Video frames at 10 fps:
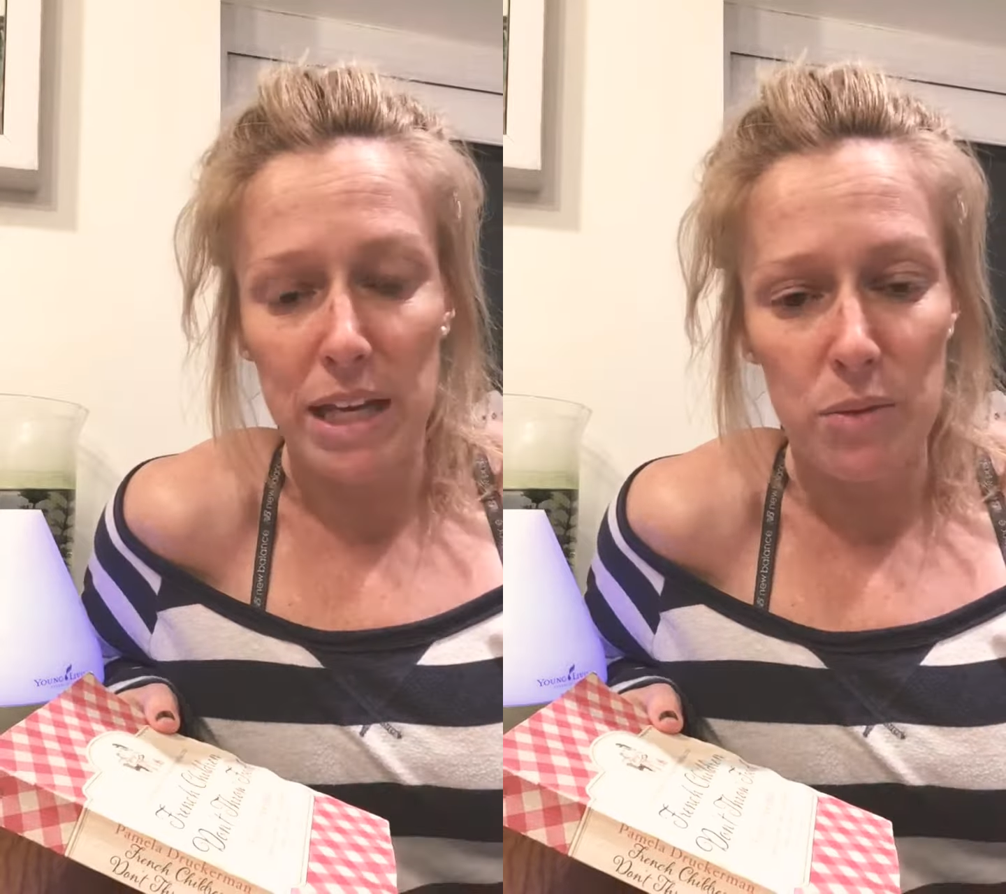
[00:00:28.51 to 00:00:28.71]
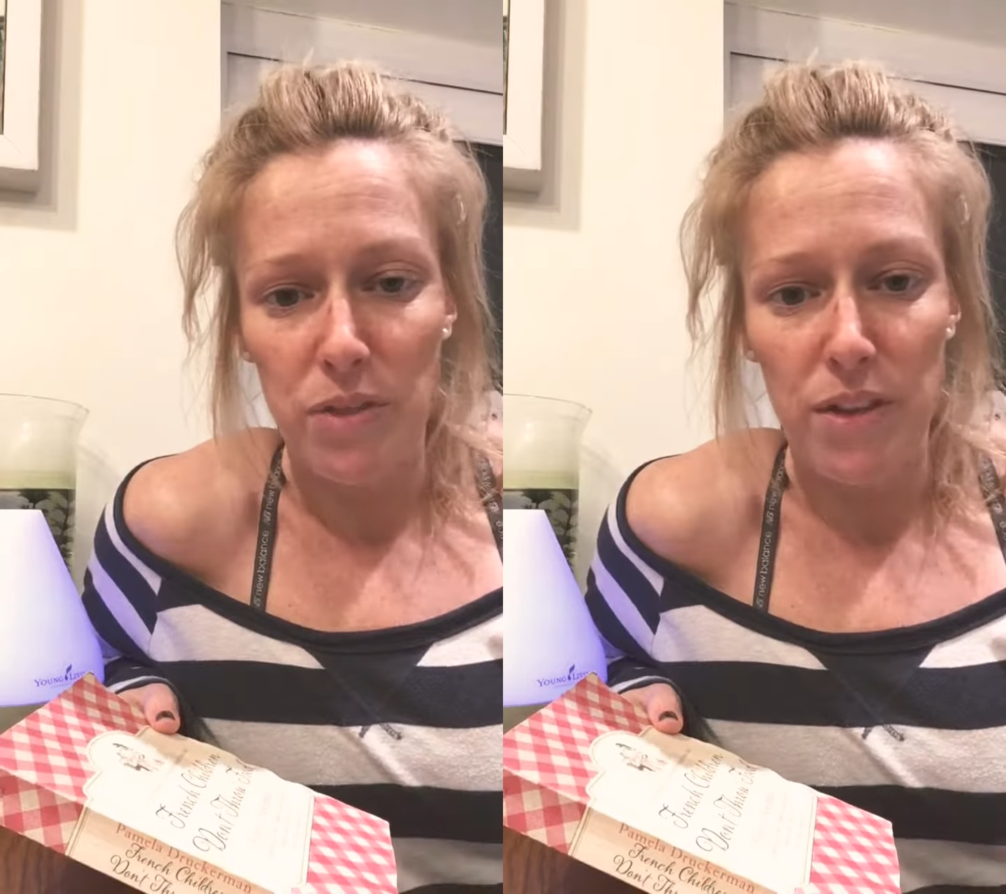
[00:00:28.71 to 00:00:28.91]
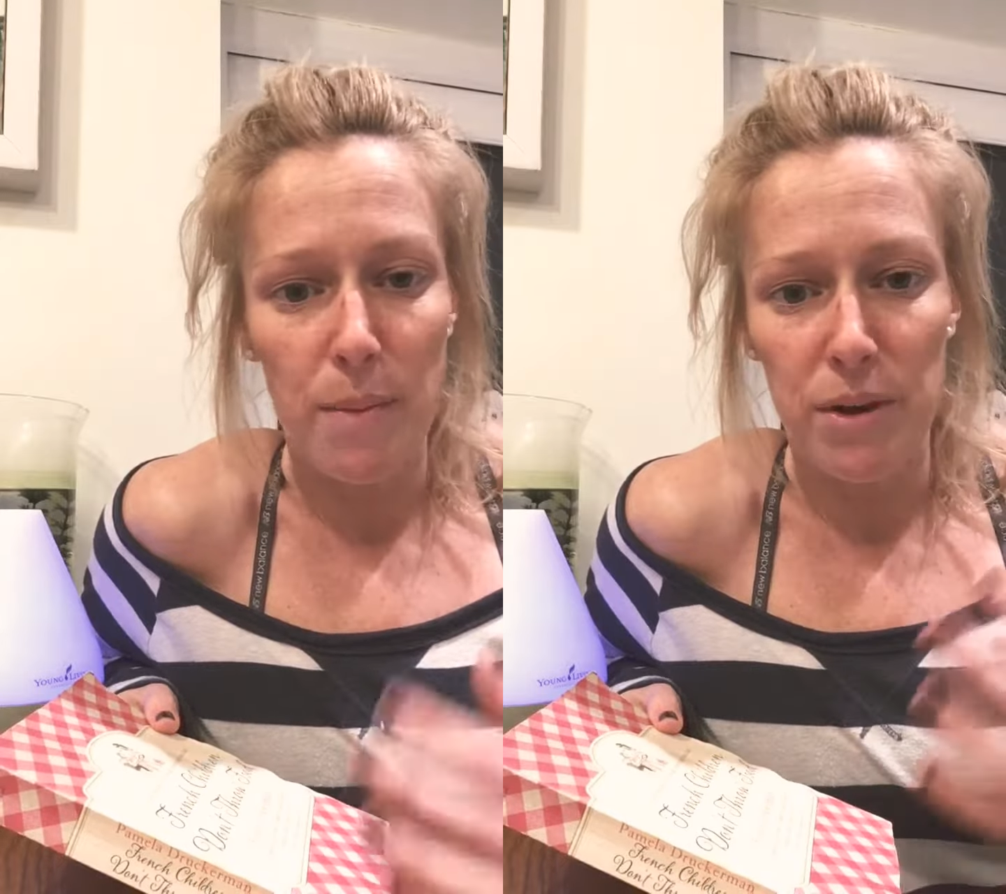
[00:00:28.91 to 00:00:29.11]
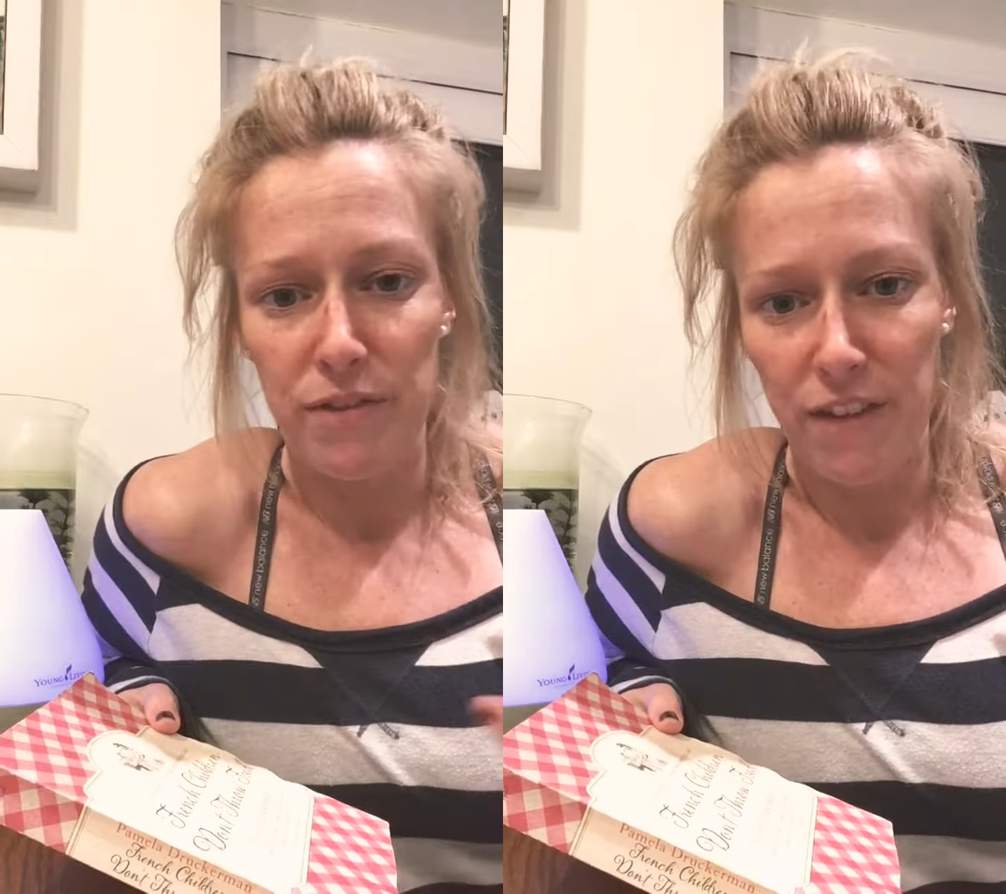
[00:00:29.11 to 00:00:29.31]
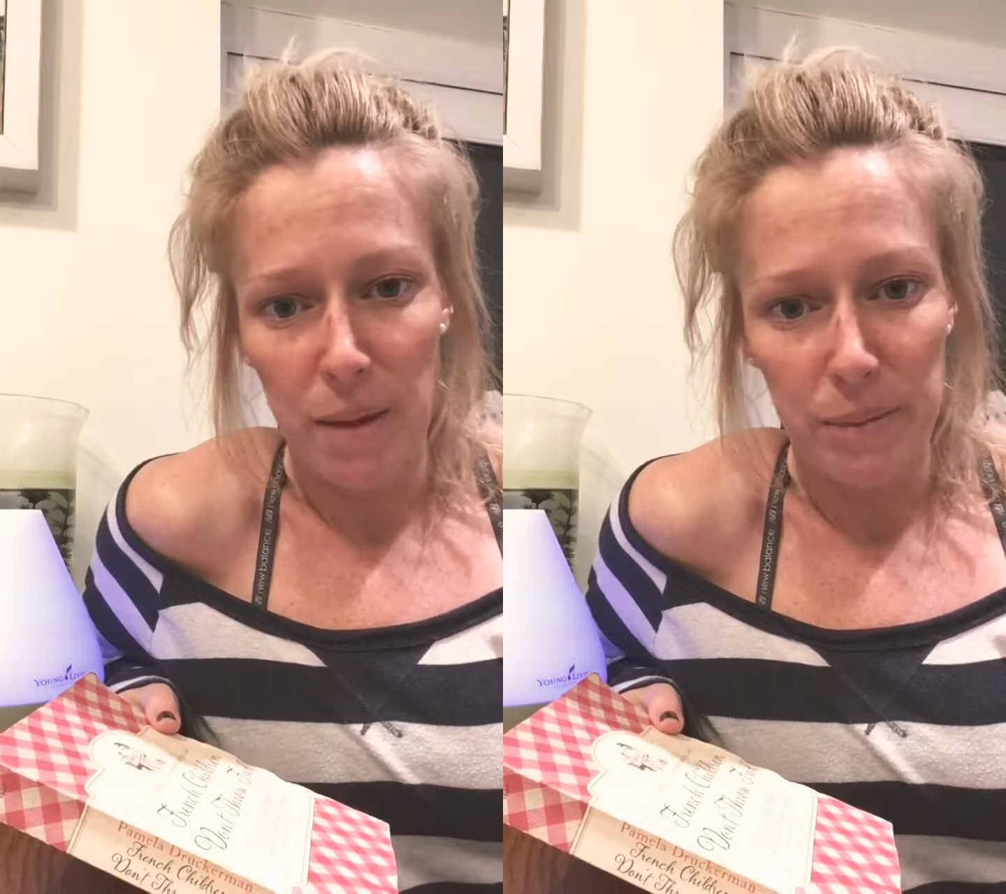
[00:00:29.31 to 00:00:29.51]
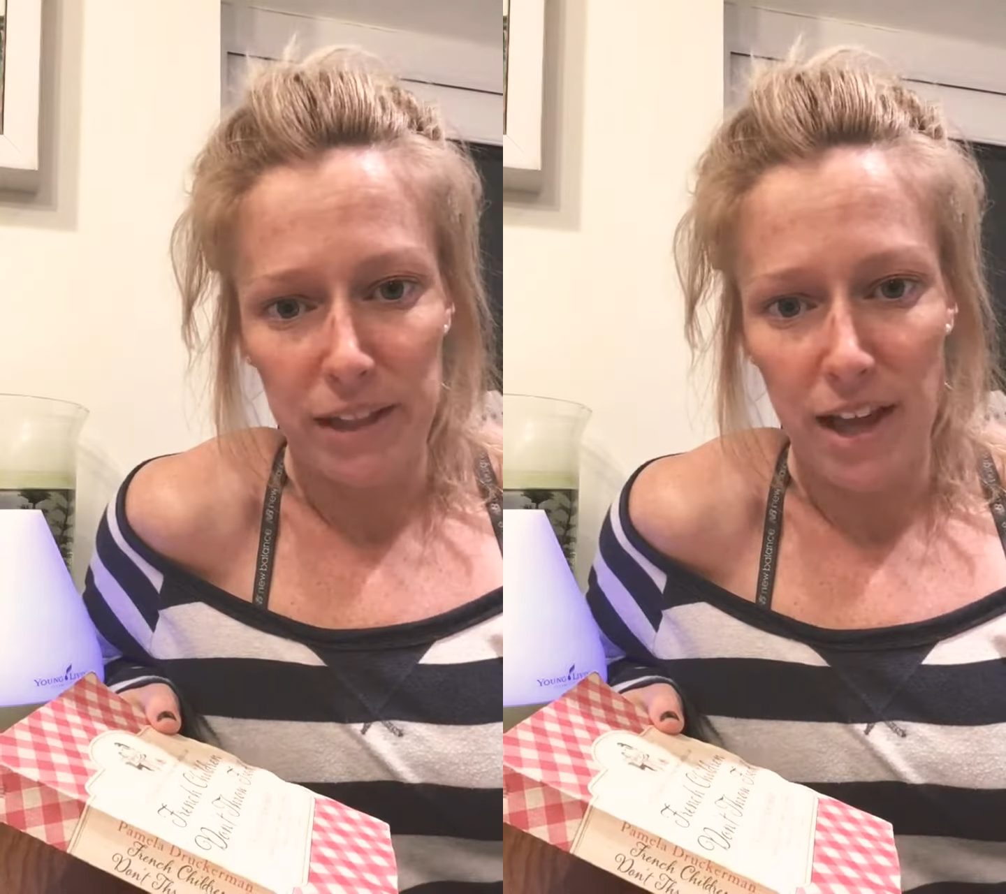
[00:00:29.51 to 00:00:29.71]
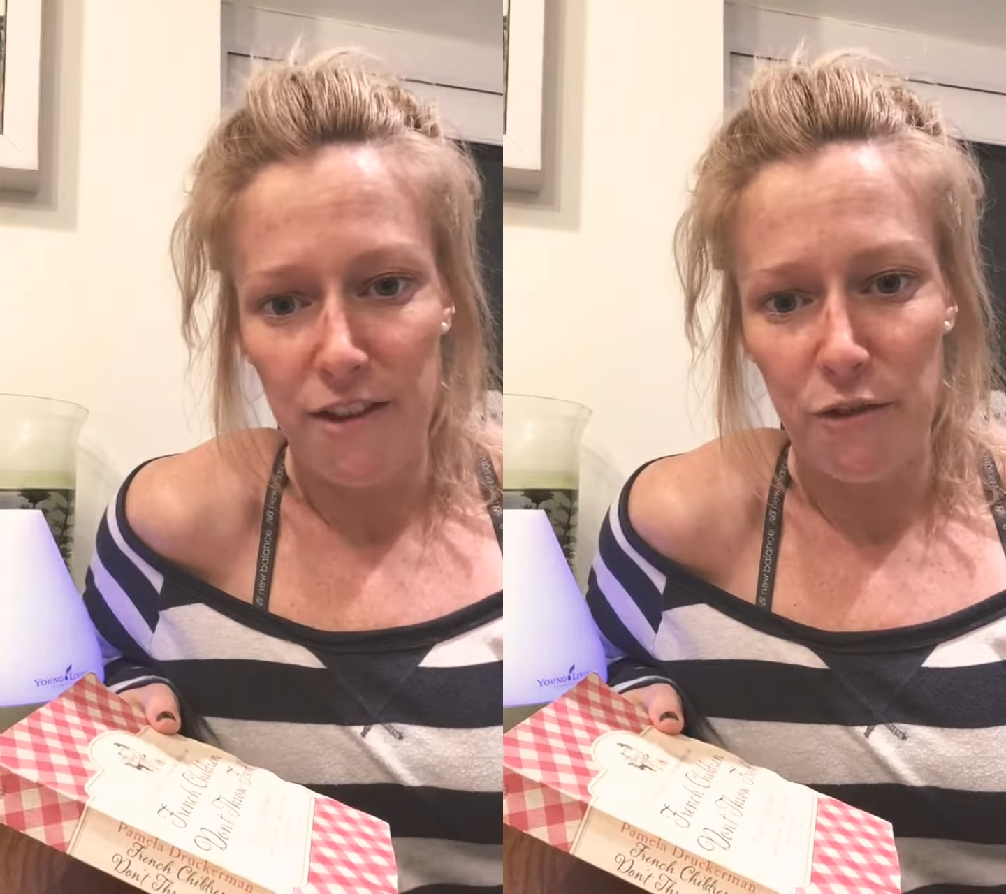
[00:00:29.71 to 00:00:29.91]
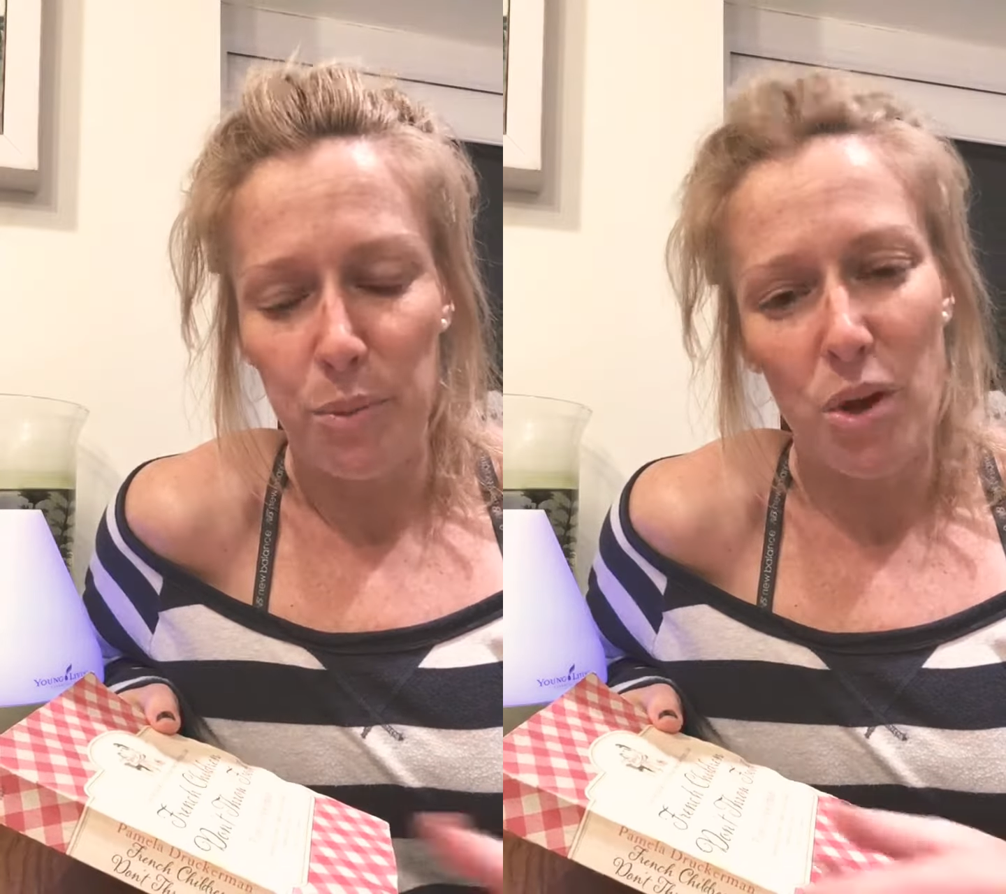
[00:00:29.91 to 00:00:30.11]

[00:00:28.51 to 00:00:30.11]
eat with them and family life,